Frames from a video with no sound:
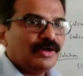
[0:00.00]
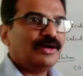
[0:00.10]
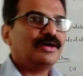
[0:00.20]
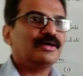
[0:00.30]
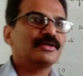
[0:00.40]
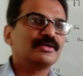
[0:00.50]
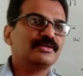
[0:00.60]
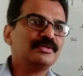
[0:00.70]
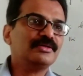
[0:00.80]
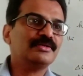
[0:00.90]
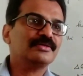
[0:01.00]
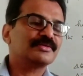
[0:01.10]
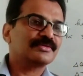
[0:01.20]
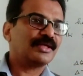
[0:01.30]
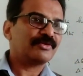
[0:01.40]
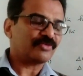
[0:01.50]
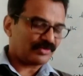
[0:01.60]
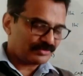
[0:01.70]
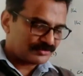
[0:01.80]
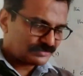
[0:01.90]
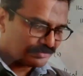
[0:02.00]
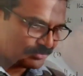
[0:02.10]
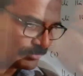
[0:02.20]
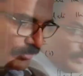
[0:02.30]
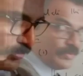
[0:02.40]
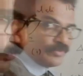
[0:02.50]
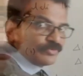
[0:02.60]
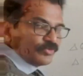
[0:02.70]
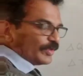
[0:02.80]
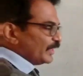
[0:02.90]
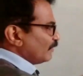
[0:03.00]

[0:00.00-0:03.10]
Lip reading: That's all. So here